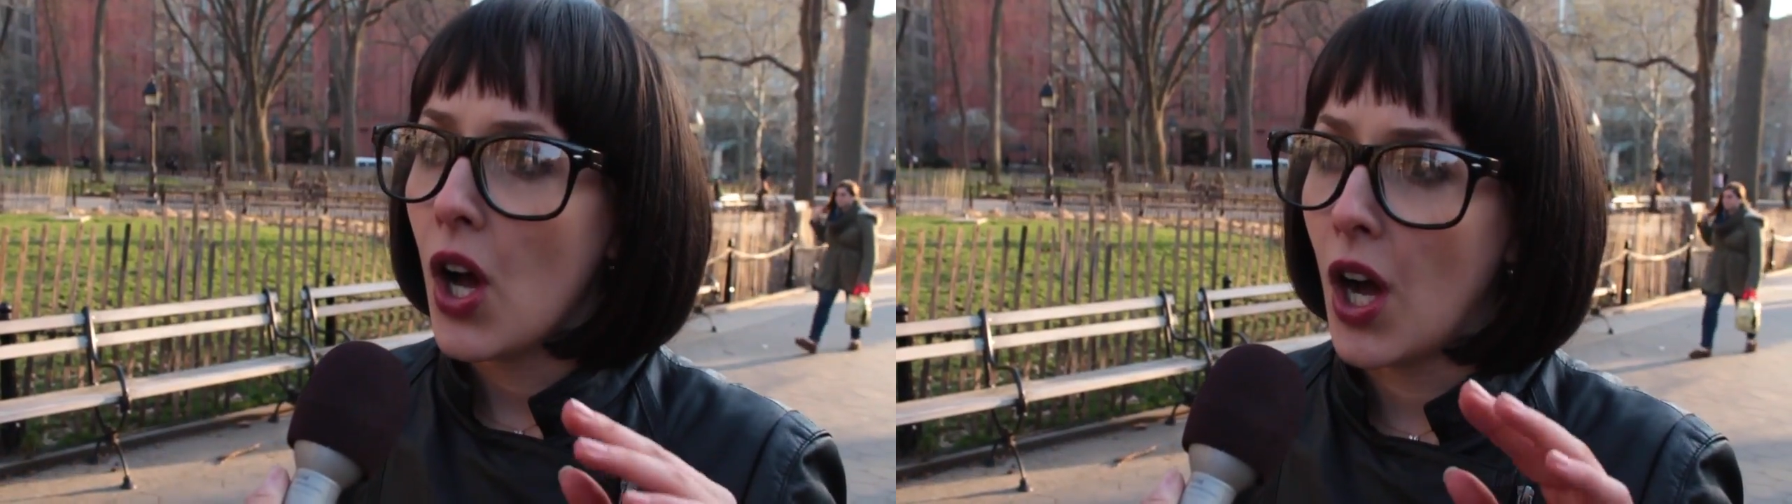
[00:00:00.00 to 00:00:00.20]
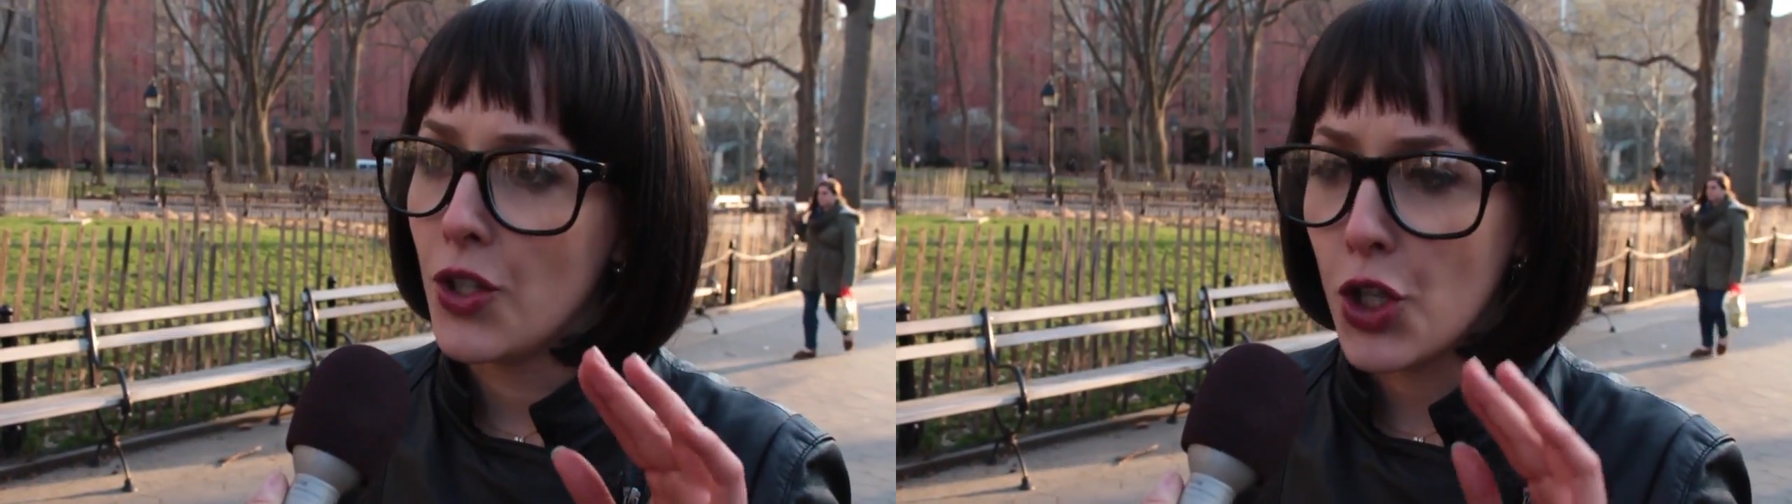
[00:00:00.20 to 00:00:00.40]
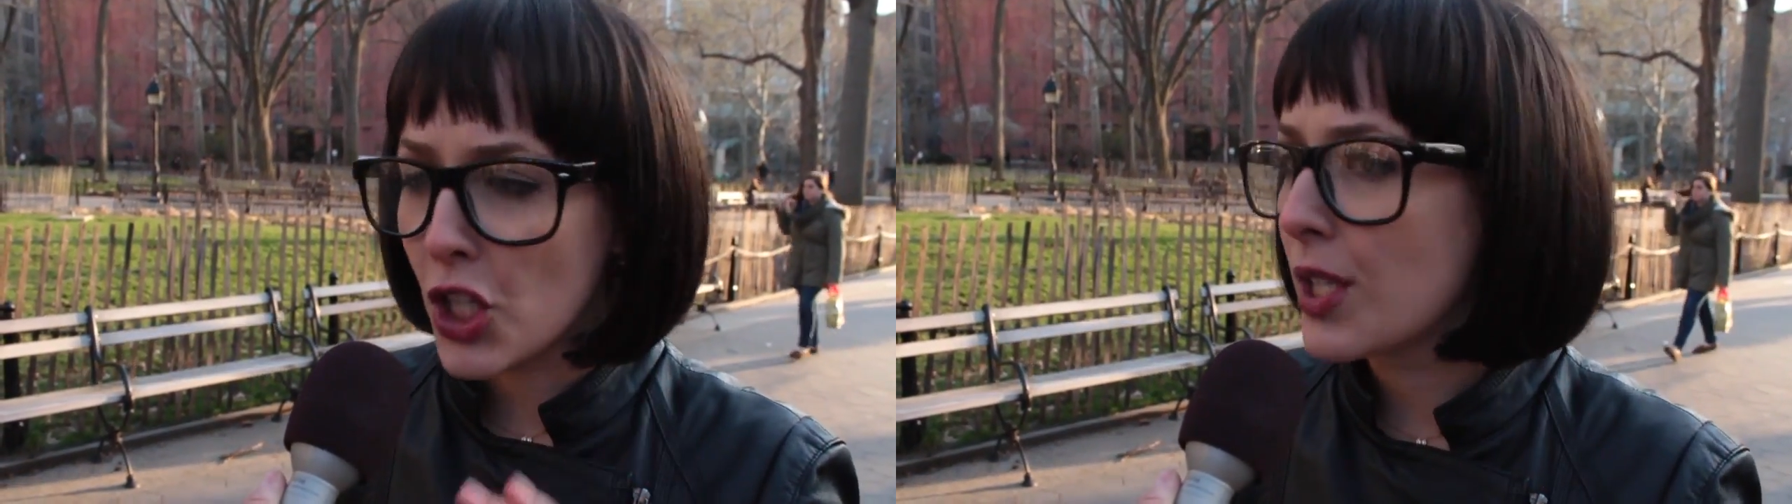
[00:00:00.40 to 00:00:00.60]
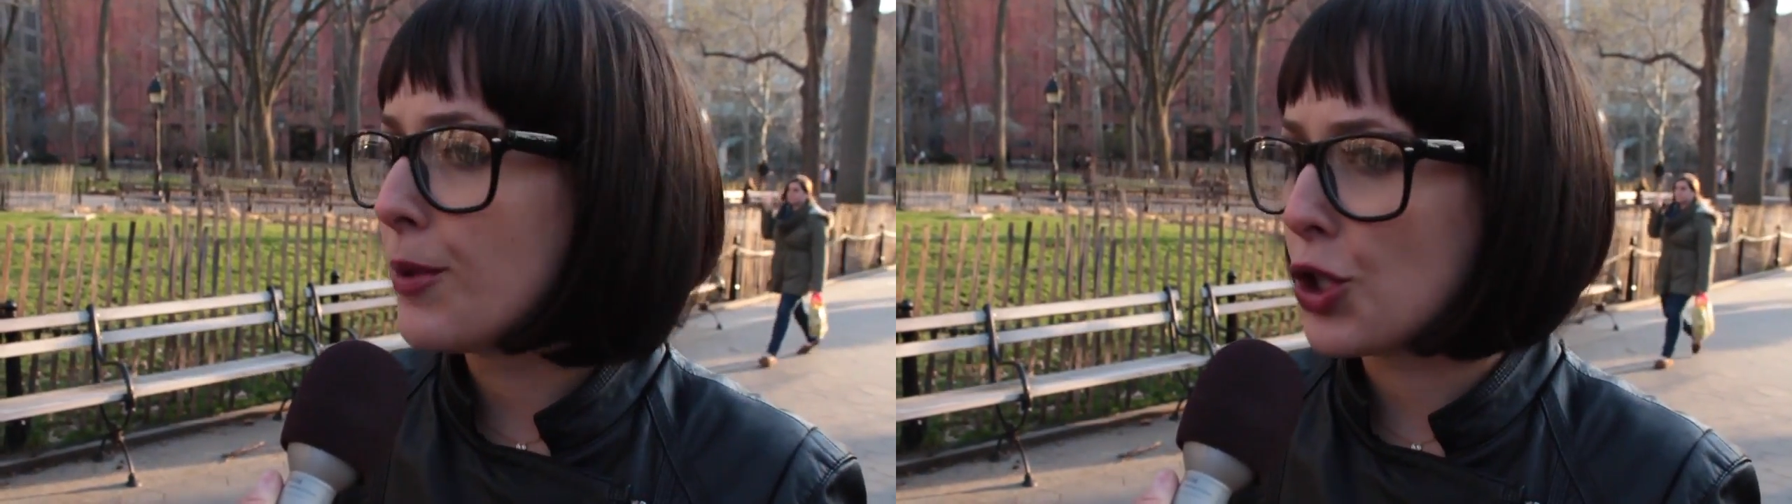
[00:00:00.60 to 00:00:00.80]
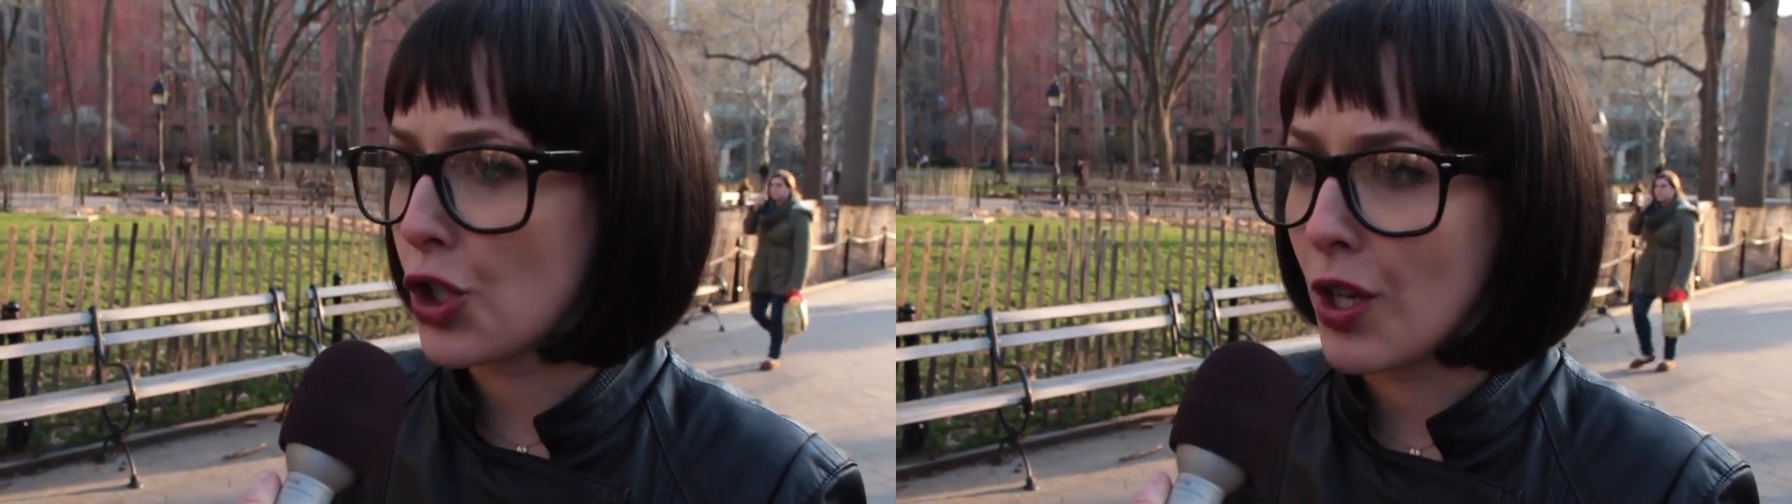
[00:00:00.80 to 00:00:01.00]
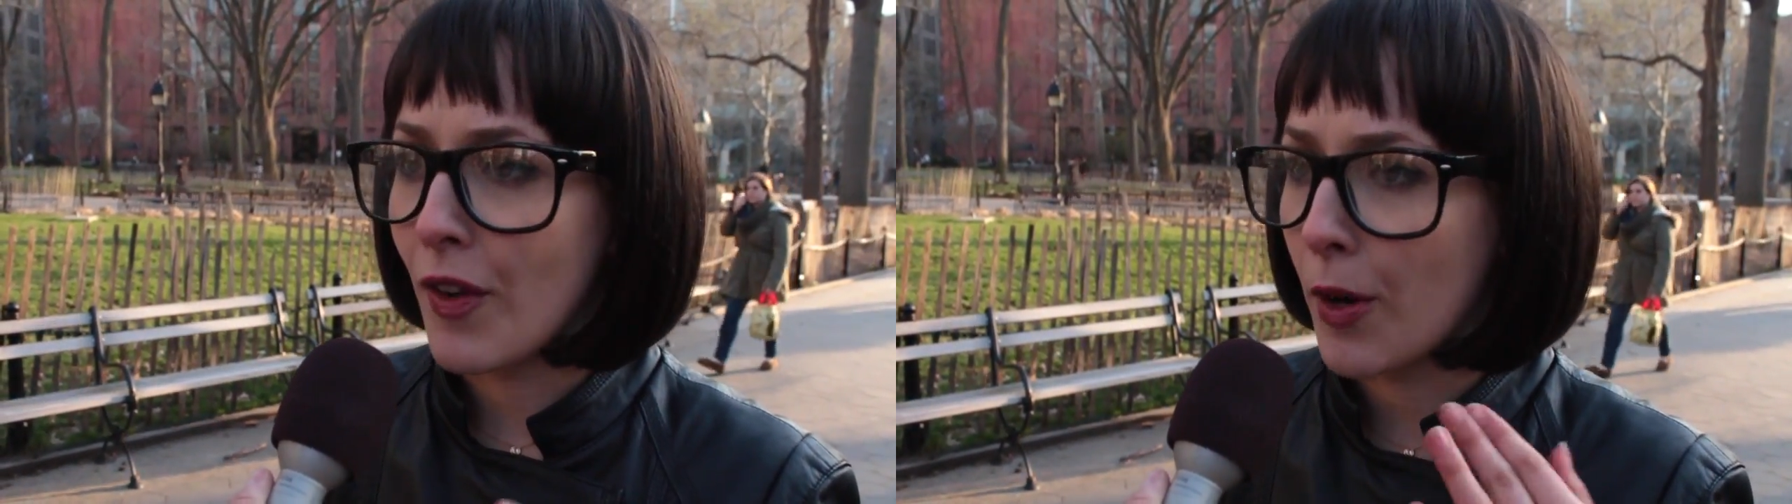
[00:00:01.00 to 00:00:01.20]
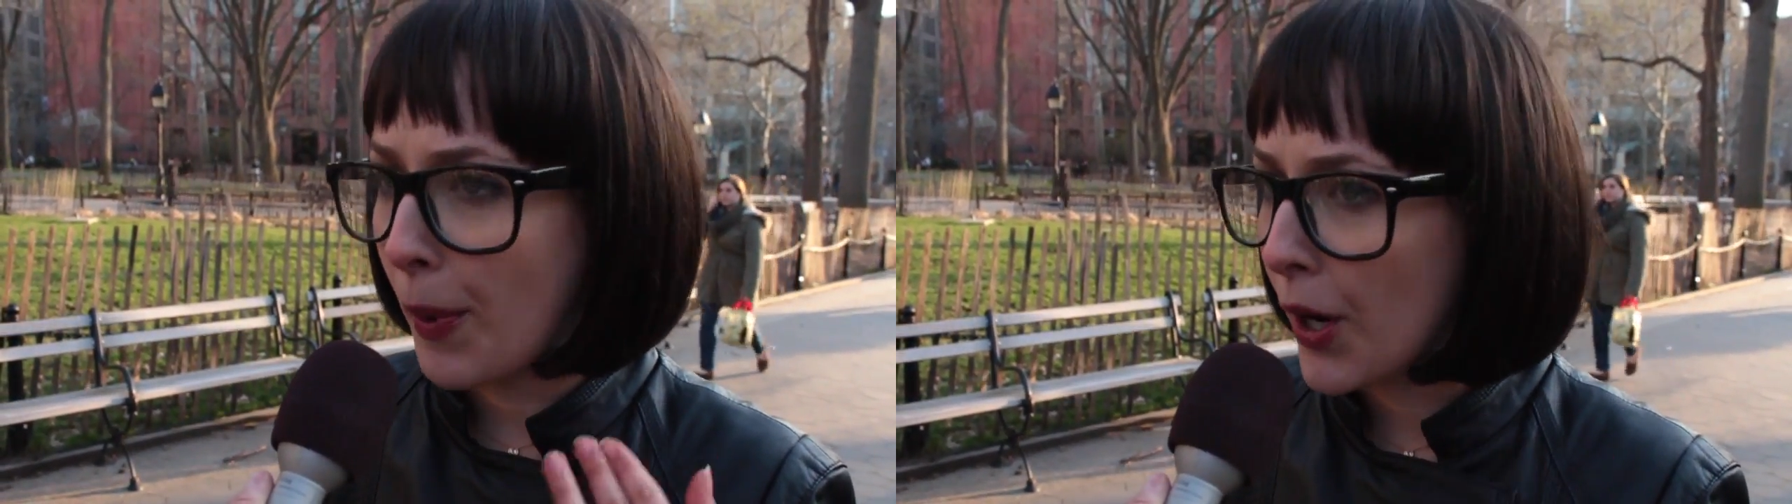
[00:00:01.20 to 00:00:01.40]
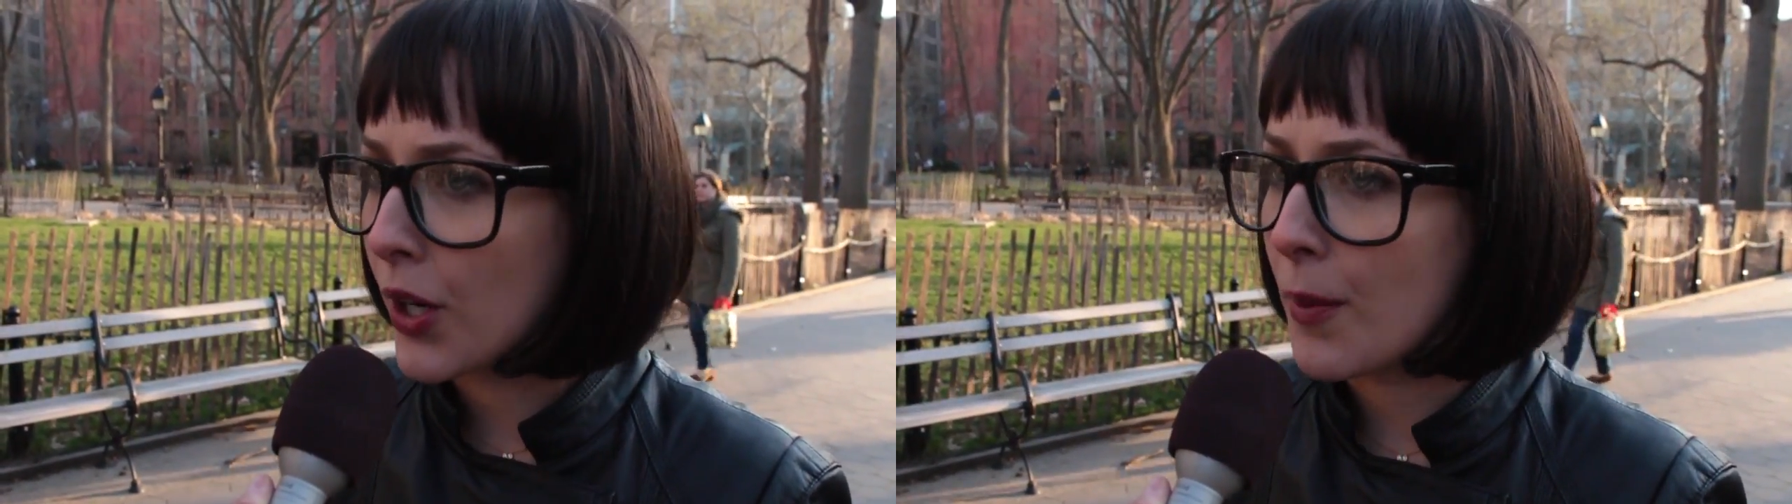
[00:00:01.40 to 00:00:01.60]
uh, juxtaposition of our
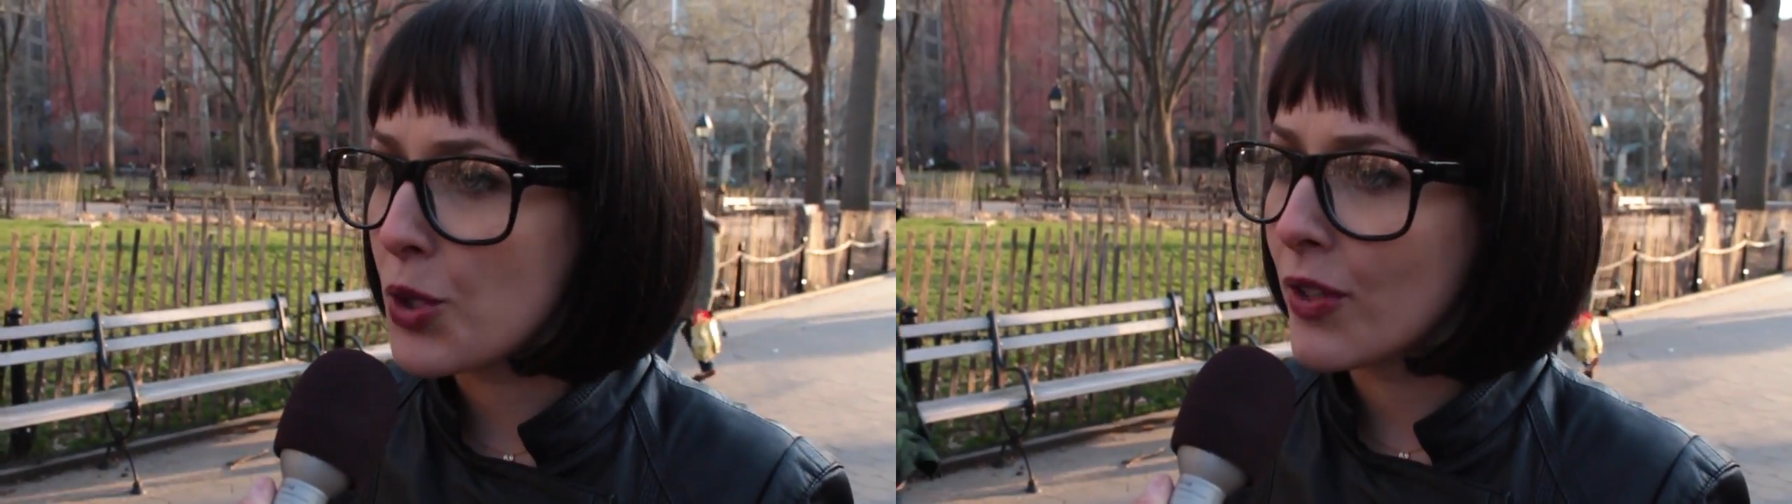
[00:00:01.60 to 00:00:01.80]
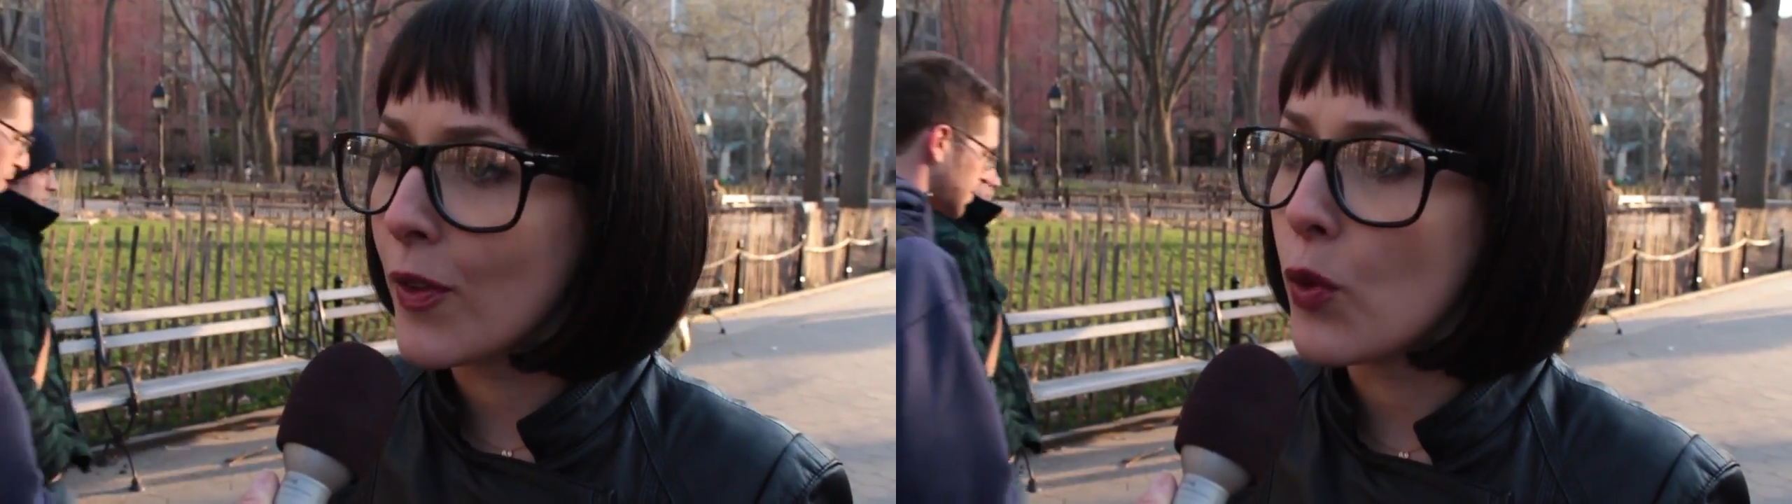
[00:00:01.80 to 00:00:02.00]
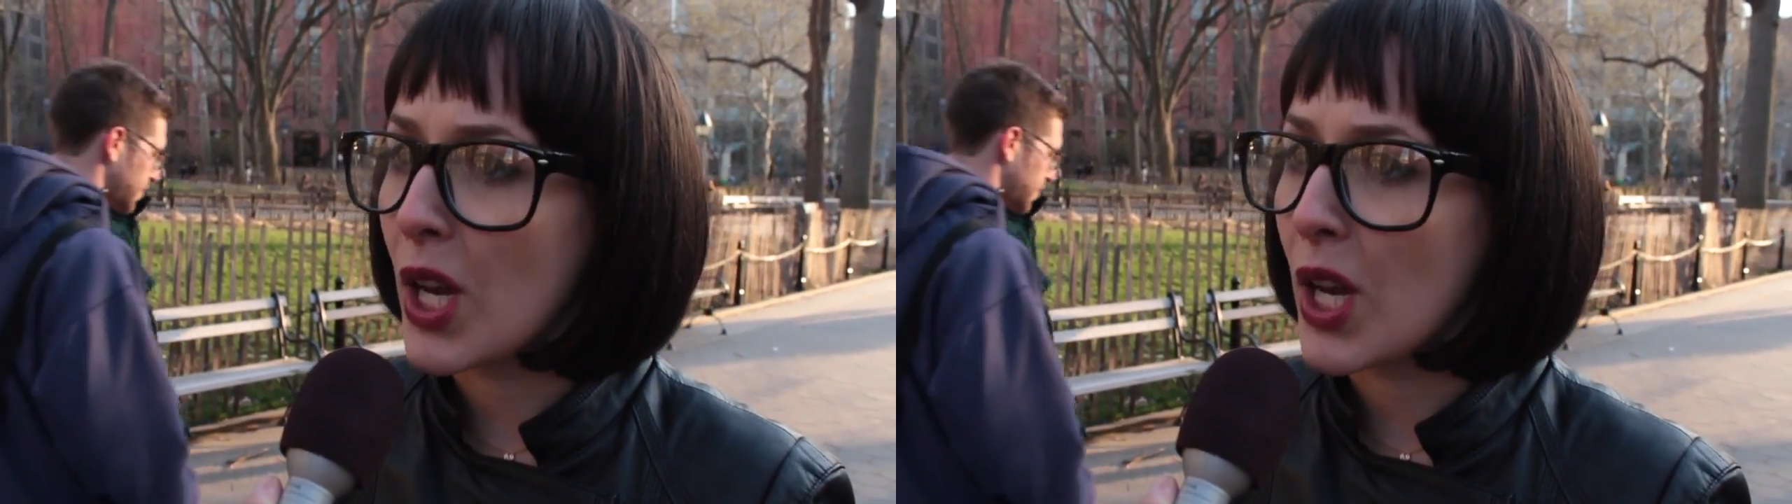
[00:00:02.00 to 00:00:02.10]
paradigm shift of